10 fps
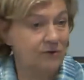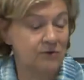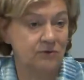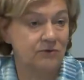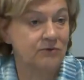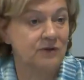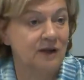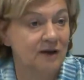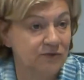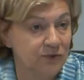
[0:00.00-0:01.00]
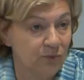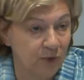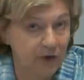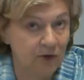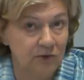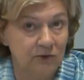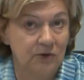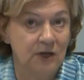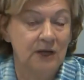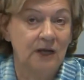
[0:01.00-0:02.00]
longer, so they have to work longer
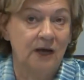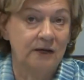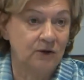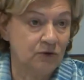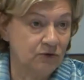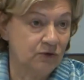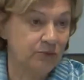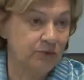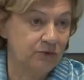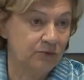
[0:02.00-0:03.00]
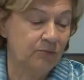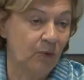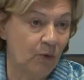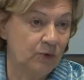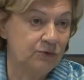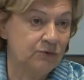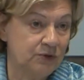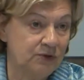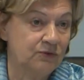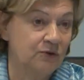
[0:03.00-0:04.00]
and contribute more to
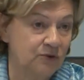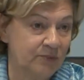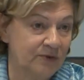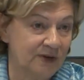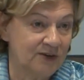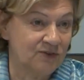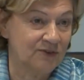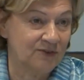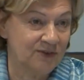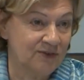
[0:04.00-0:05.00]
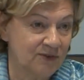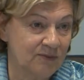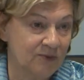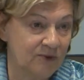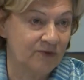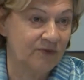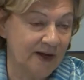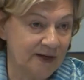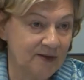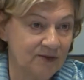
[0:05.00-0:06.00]
the social protection systems, the
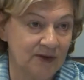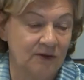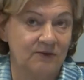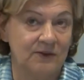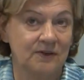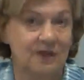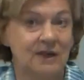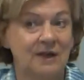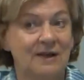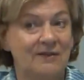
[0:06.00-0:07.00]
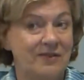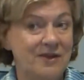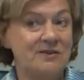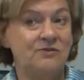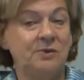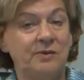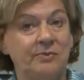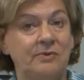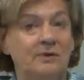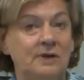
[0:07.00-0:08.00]
financing of it. These
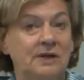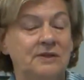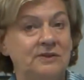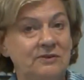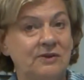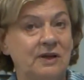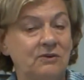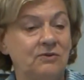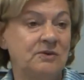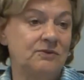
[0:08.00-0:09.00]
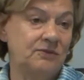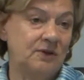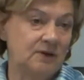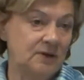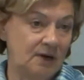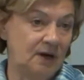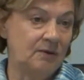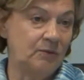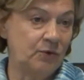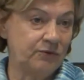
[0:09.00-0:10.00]
people, these countries
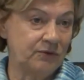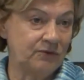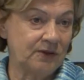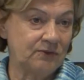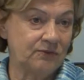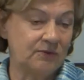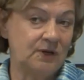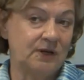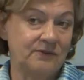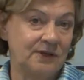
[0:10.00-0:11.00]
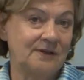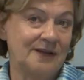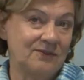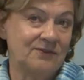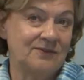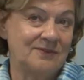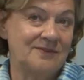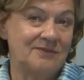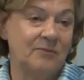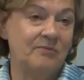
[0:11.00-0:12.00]
are more successful. I think that's
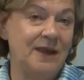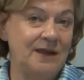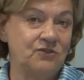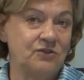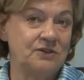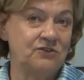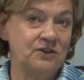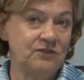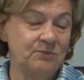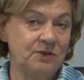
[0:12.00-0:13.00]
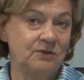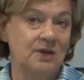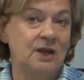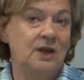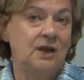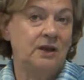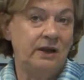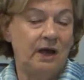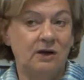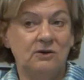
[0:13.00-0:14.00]
the major achievement
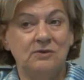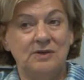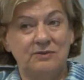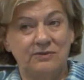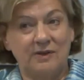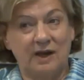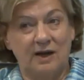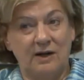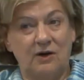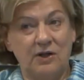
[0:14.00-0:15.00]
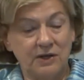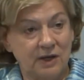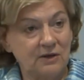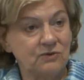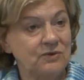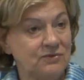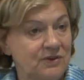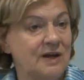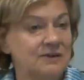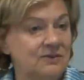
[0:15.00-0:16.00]
now, is that other countries
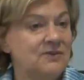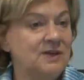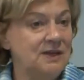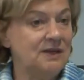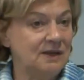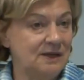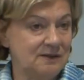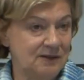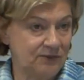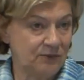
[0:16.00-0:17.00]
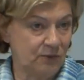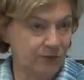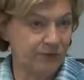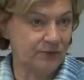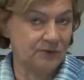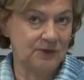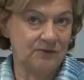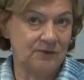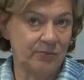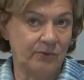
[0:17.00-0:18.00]
start seeing that this also
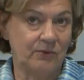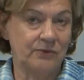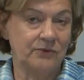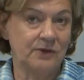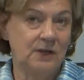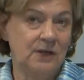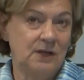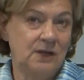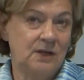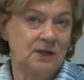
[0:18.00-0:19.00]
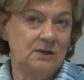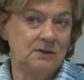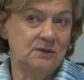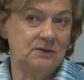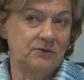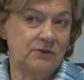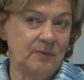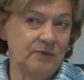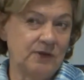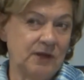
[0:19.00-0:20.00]
is important. Some
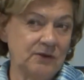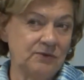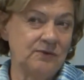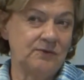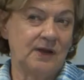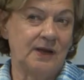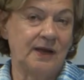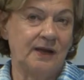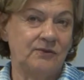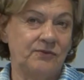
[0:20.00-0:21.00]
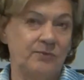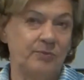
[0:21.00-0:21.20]
of the countries that have